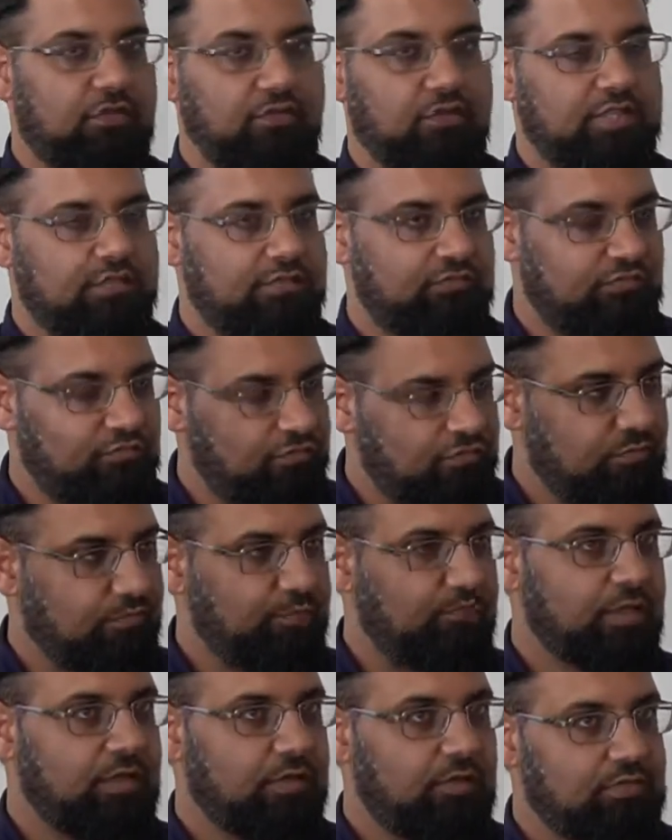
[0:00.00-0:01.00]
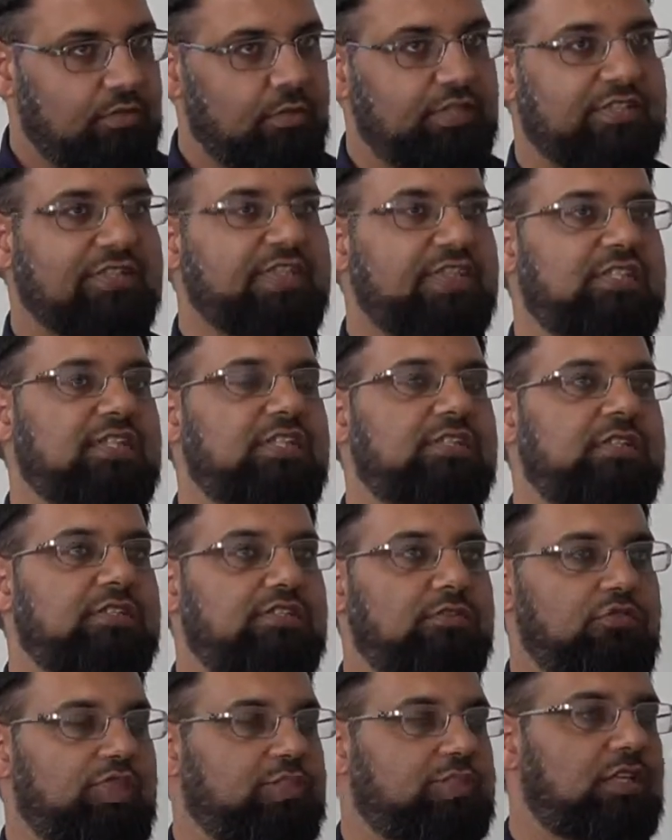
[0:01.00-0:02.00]
last consistently since
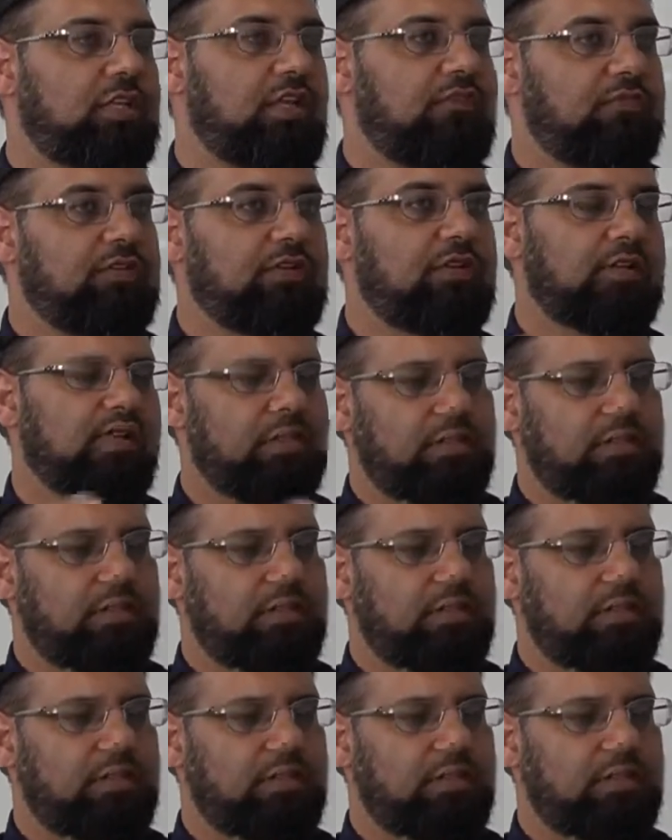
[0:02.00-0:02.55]
2011.